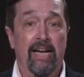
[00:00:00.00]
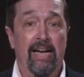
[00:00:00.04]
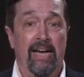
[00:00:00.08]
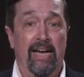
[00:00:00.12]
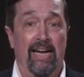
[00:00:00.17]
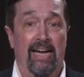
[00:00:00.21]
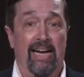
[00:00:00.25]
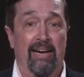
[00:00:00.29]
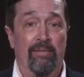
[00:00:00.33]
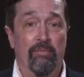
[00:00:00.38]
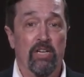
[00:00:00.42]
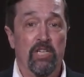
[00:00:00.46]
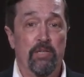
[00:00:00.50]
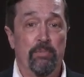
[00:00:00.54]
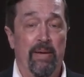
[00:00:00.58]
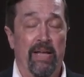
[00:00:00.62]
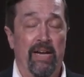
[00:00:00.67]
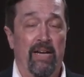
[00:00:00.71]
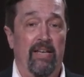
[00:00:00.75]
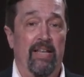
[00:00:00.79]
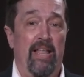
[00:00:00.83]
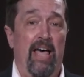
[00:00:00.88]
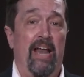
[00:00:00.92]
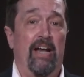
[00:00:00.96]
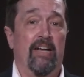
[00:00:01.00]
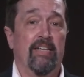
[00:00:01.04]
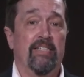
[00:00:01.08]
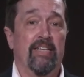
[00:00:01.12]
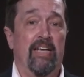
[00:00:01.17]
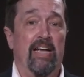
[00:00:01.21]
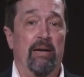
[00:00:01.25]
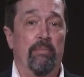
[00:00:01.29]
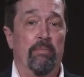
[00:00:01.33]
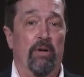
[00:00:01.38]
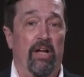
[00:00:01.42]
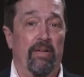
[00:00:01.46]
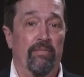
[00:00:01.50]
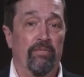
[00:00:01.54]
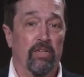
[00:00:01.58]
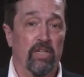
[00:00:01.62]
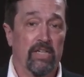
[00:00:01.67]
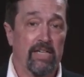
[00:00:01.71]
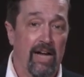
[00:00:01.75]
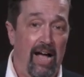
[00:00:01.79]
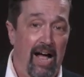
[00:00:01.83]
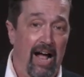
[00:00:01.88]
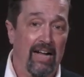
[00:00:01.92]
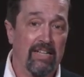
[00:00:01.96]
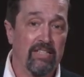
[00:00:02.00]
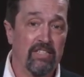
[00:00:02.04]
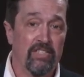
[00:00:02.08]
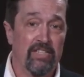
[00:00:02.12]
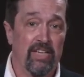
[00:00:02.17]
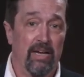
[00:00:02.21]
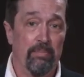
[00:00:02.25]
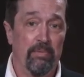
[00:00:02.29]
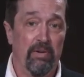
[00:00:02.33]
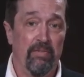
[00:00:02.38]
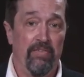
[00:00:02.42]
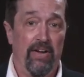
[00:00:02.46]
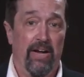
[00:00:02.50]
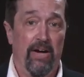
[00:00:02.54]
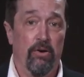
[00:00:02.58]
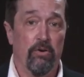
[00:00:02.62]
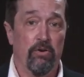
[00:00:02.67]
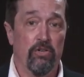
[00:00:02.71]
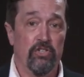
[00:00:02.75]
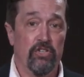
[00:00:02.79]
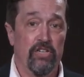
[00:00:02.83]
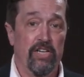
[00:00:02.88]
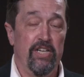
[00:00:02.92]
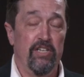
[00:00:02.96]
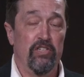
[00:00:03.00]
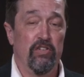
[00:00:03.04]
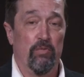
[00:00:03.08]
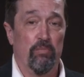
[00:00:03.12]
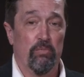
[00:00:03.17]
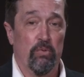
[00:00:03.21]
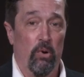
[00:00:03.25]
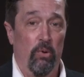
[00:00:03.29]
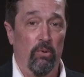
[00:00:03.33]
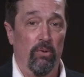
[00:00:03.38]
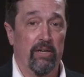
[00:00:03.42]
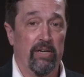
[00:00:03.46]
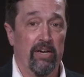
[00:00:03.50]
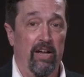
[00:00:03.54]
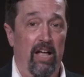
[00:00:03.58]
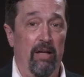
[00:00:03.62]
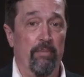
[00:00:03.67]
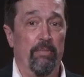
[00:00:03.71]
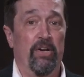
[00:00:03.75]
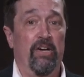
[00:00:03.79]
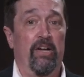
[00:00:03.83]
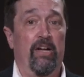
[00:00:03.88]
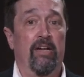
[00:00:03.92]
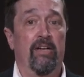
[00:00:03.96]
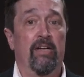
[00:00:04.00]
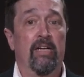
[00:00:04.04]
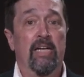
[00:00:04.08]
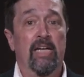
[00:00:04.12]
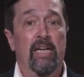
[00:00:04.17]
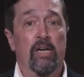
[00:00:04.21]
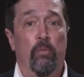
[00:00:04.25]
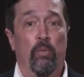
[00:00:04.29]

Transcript: And we spent a lot of time on the concept of heresies in Prolegomena.